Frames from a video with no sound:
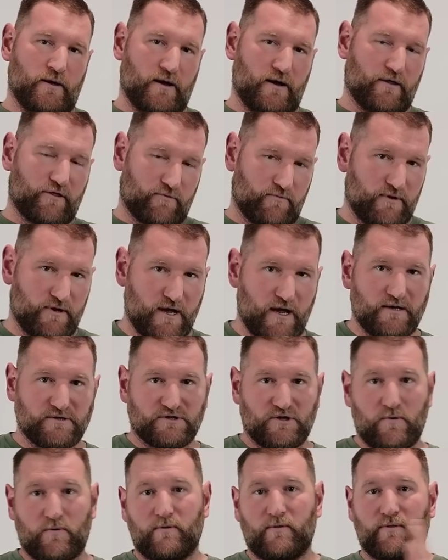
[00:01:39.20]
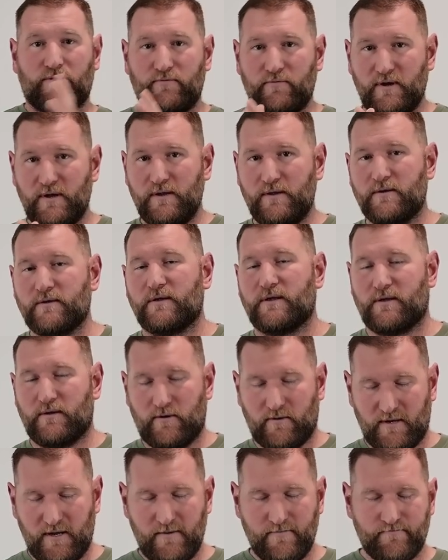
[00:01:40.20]
3A is lower than 3,
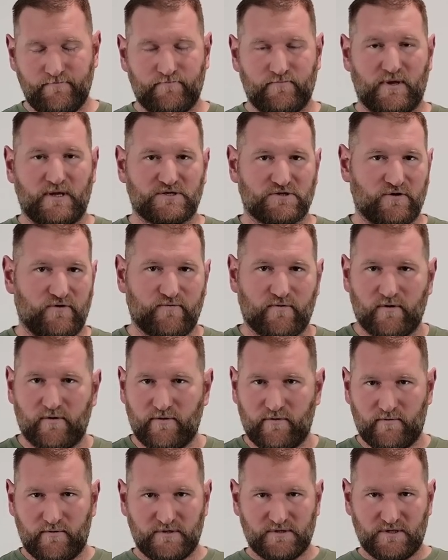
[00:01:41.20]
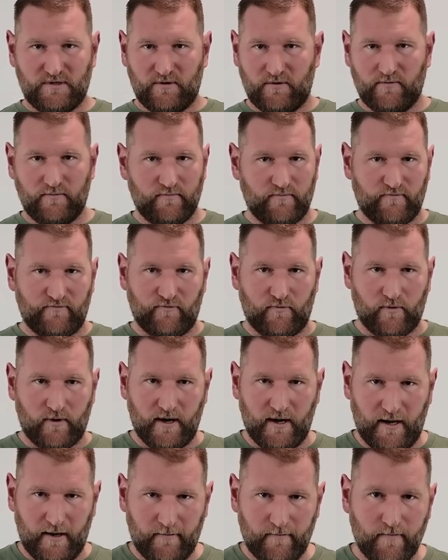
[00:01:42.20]
okay? And so forth. There is no
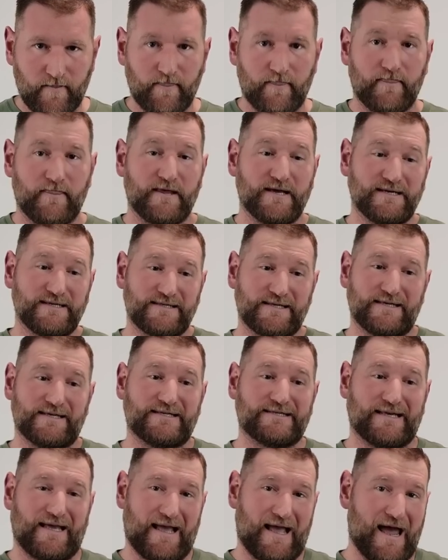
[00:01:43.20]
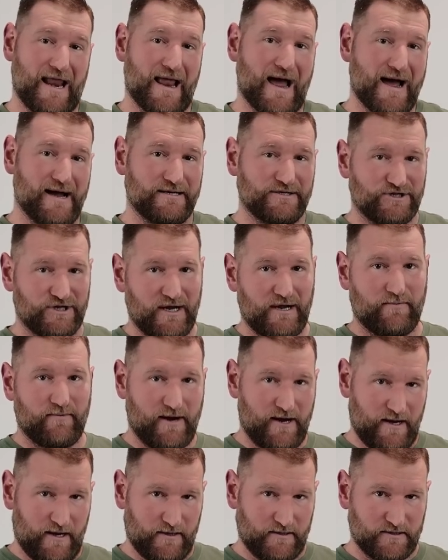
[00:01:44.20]
4A. This is NIJ
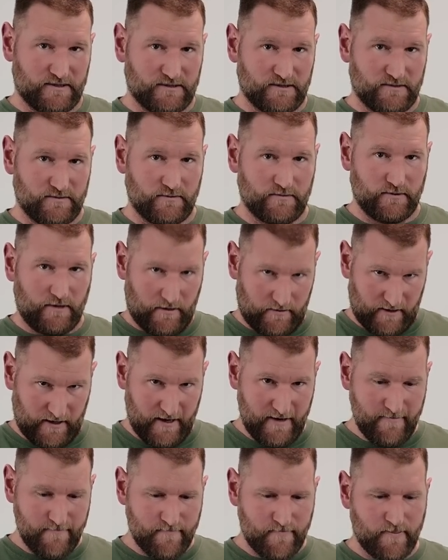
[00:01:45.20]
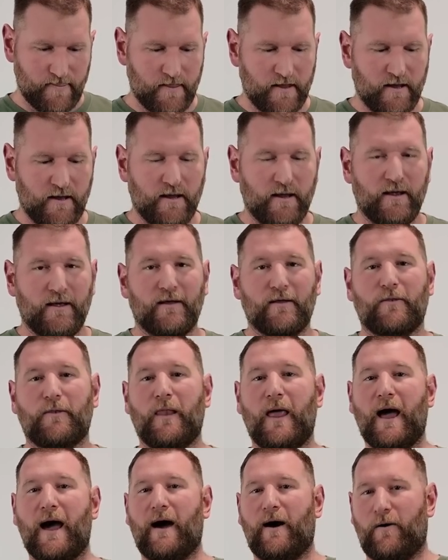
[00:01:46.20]
ratings, okay?
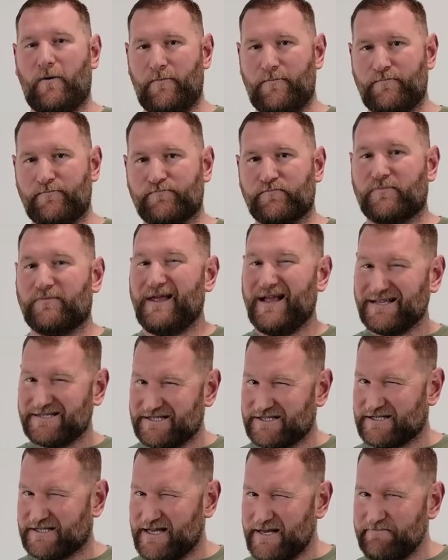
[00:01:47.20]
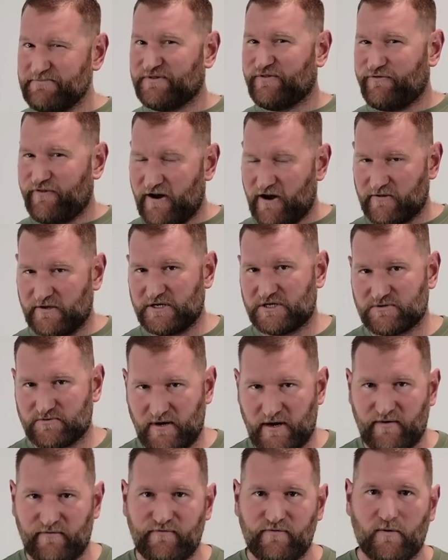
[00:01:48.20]
Now, that seems fairly
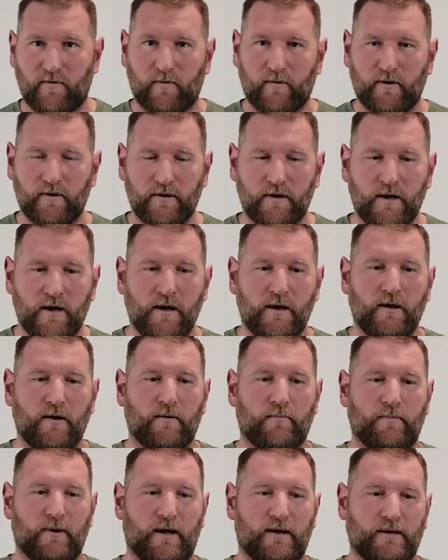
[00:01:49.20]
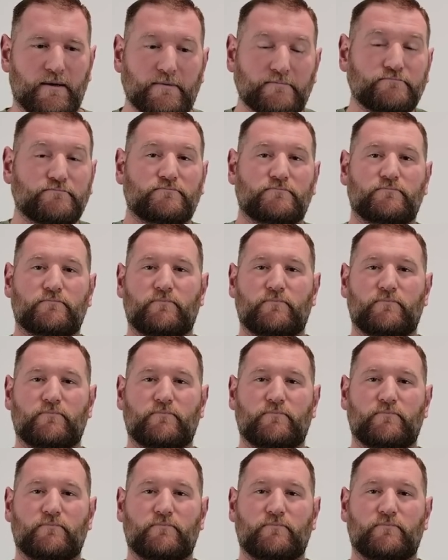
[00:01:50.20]
straightforward, but